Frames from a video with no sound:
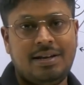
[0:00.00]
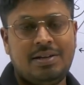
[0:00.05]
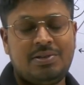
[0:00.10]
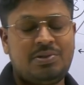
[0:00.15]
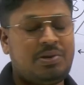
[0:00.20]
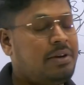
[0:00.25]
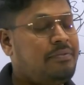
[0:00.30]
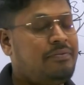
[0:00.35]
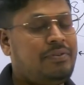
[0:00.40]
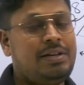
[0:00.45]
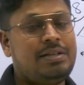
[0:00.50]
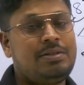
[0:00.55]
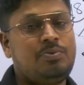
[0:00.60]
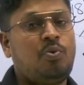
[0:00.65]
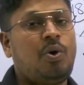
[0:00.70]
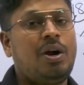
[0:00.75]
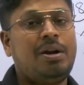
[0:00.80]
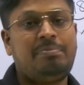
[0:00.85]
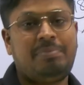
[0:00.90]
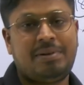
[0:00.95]
So if it is
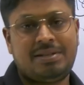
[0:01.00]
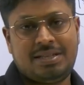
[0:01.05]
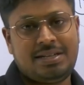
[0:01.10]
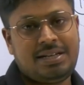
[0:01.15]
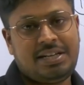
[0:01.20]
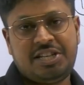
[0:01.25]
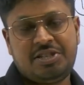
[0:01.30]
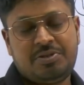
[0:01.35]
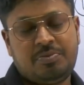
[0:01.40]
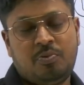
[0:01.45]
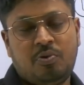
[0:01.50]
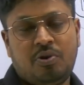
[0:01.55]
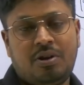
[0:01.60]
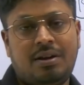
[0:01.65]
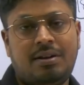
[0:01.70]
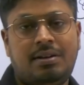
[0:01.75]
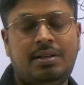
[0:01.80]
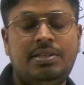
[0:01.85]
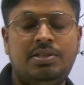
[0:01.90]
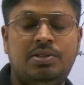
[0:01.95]
what percentage more
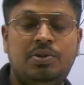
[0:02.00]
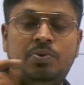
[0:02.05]
or less,